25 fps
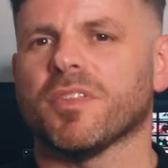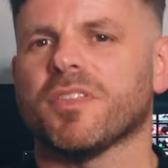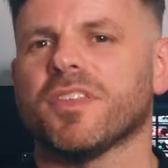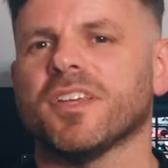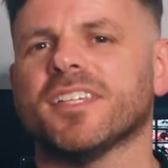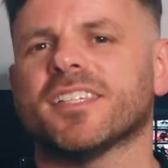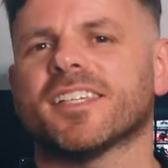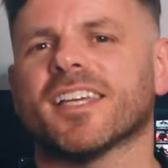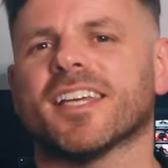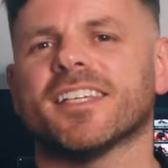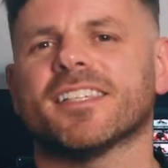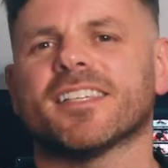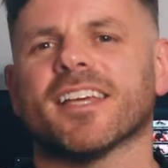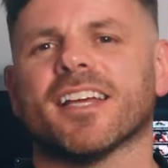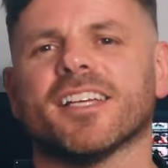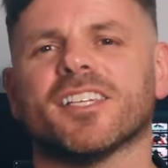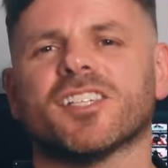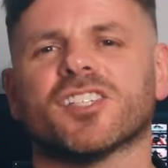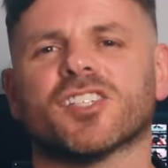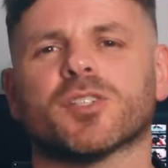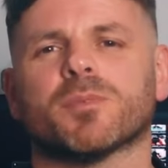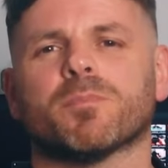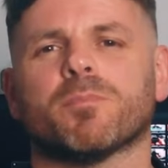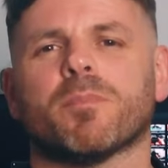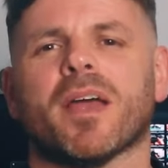But this is a
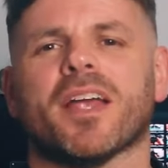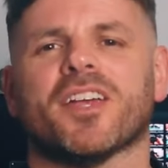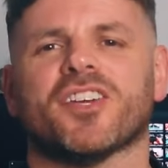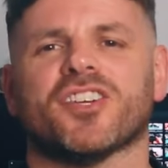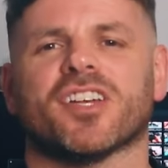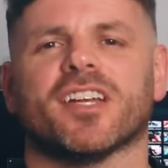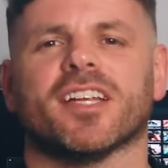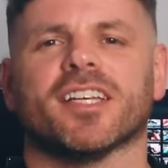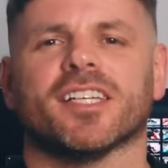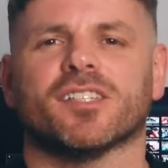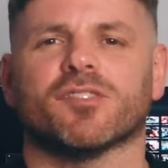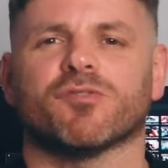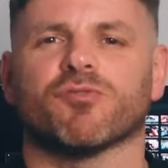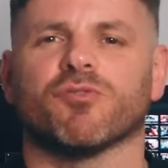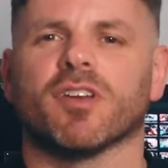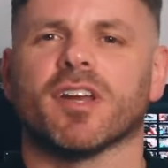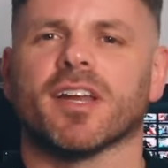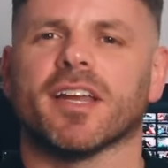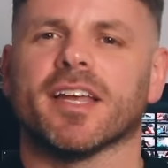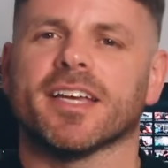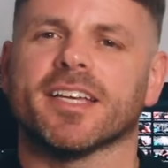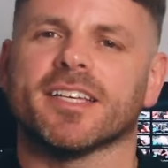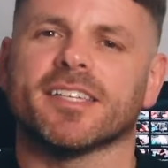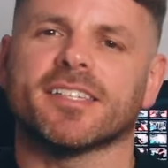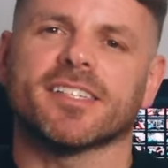specialist
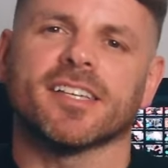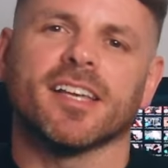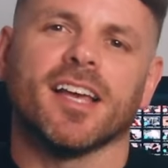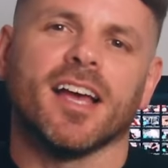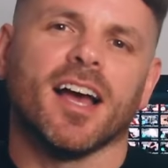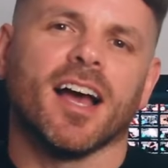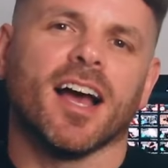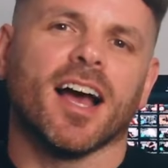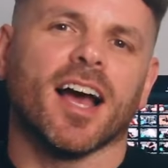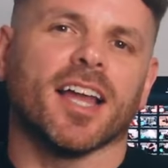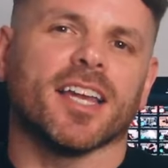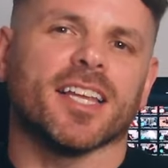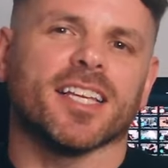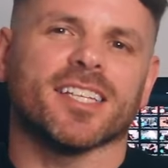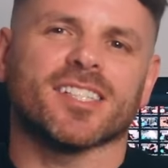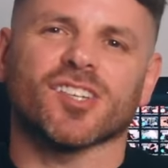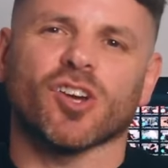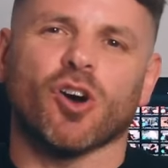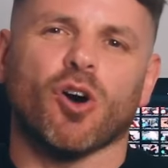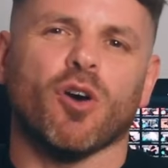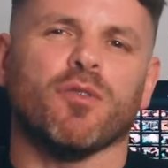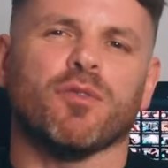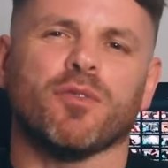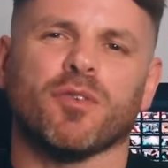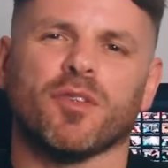release, and it's
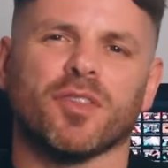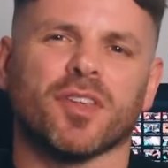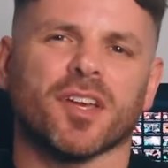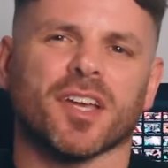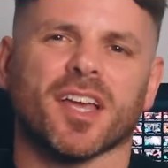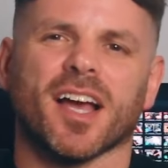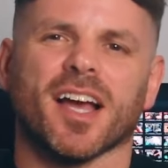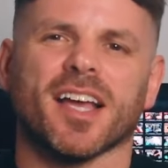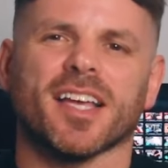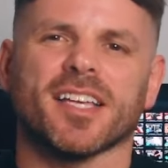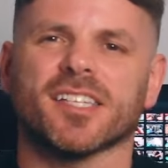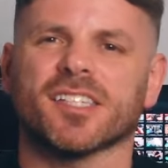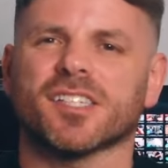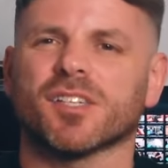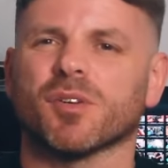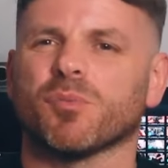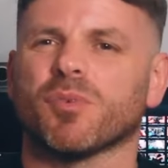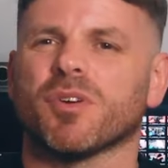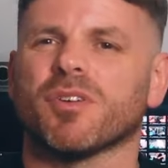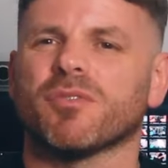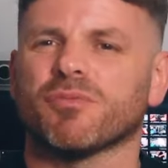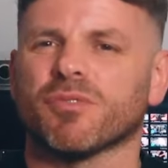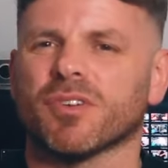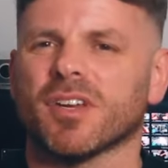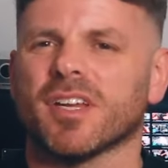often the case that
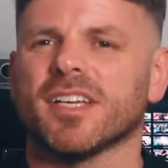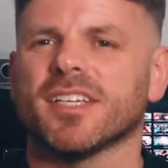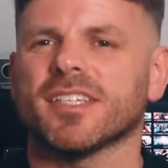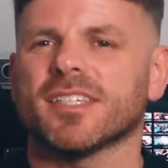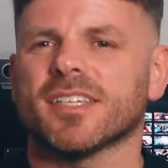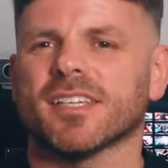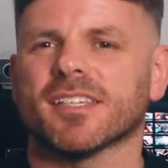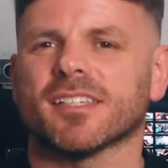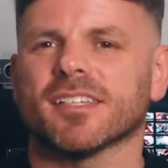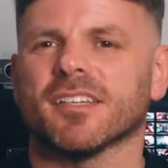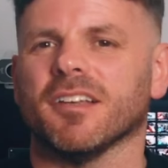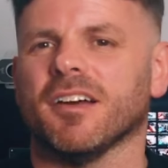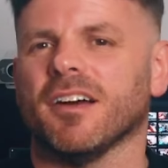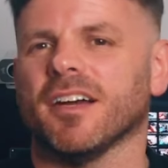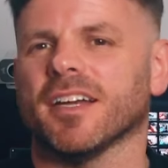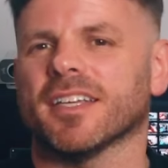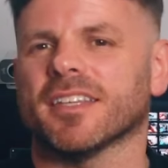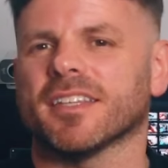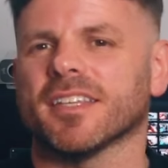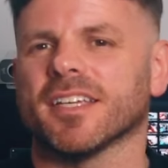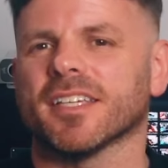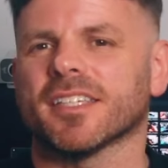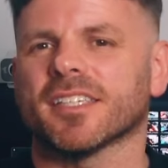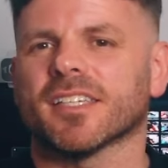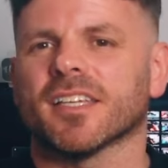with releases
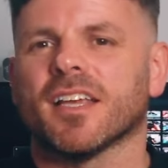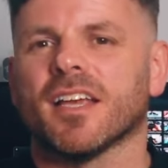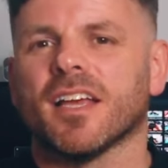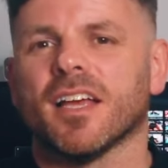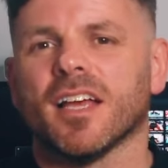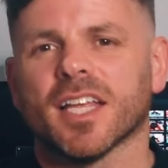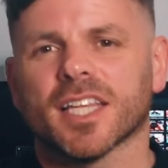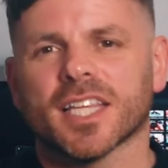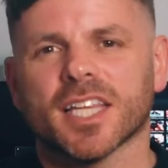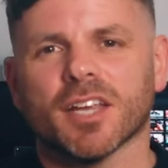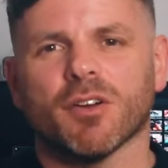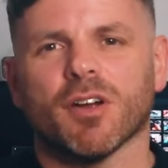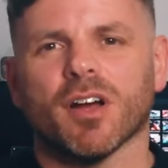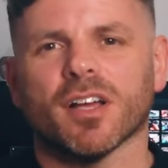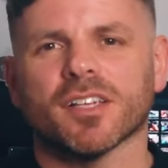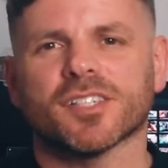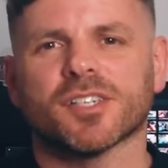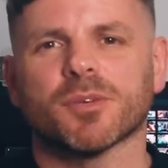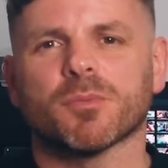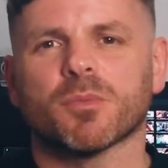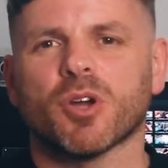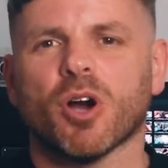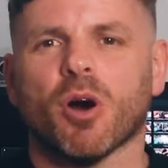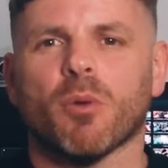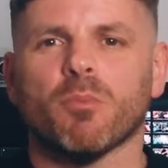like this, there are
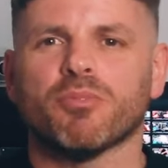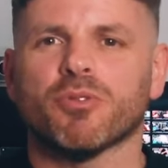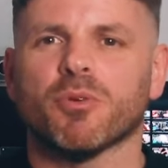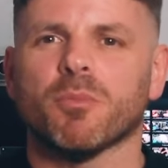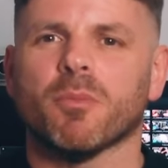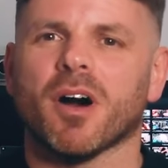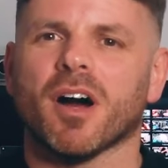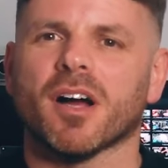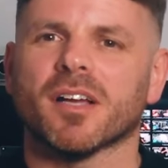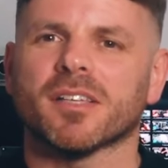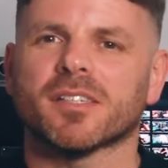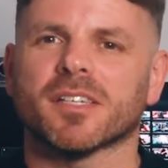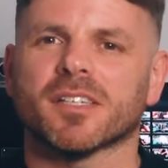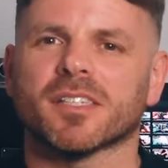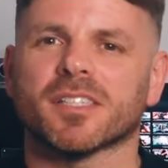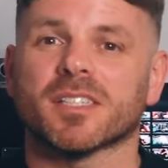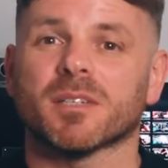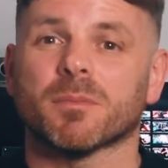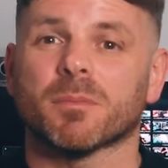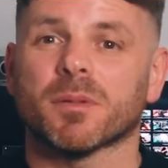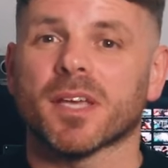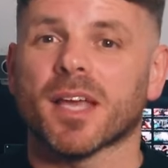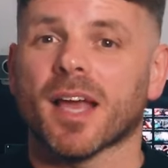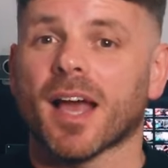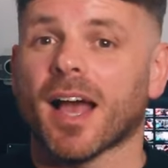some compromises
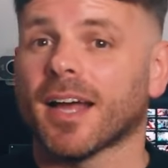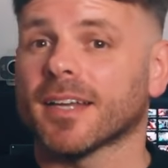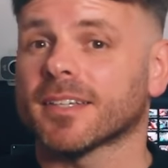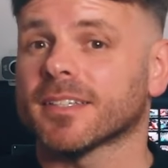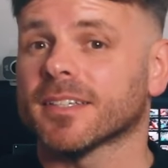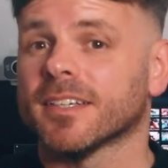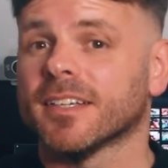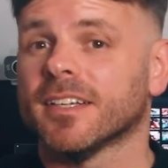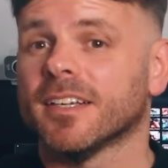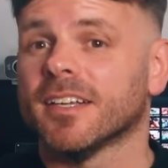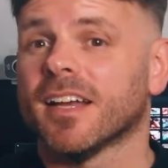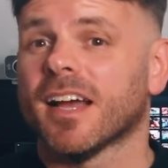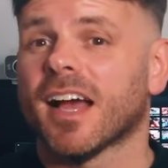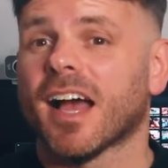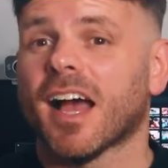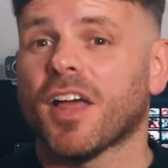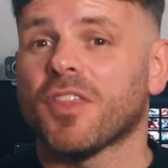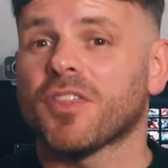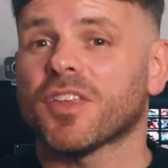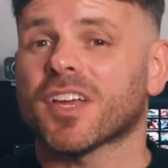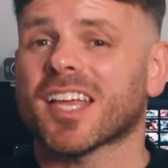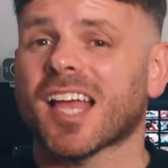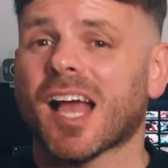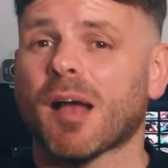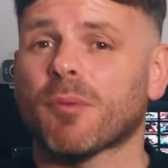to be had,
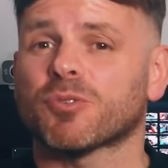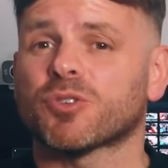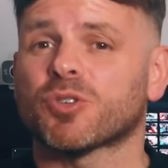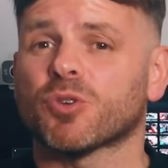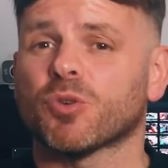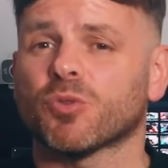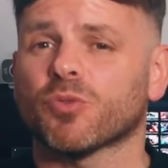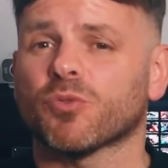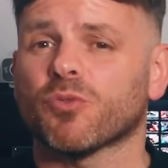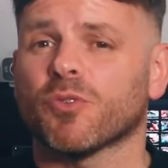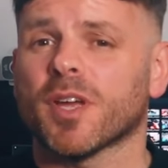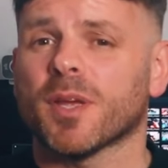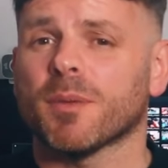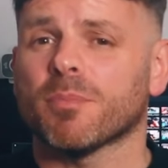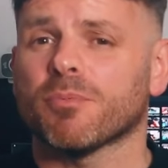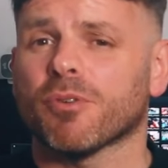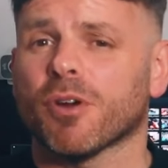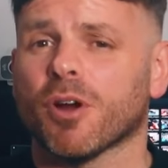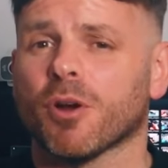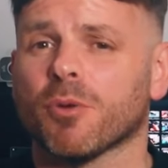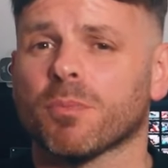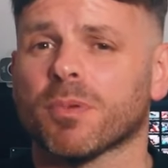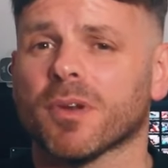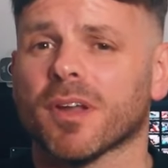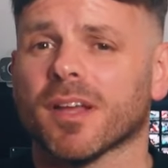and the Capsule three
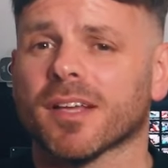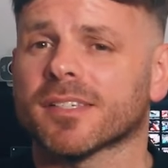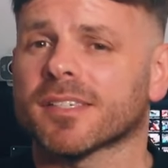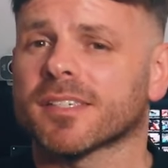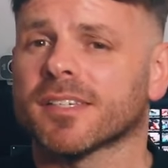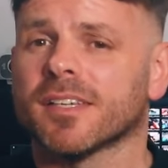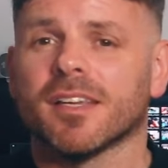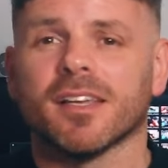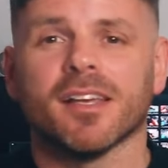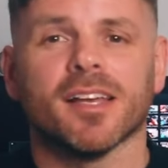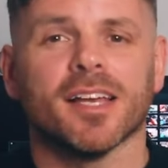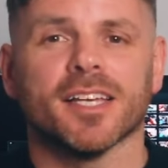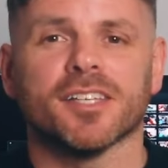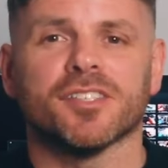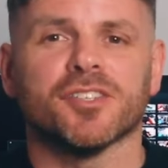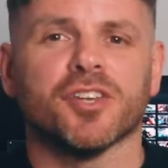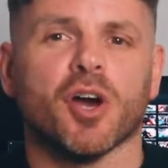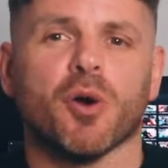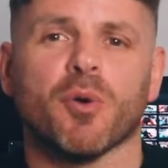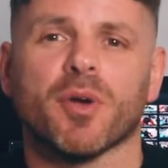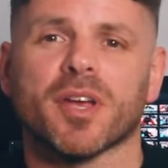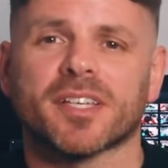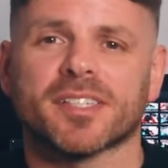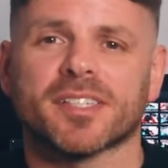Pro Plus is no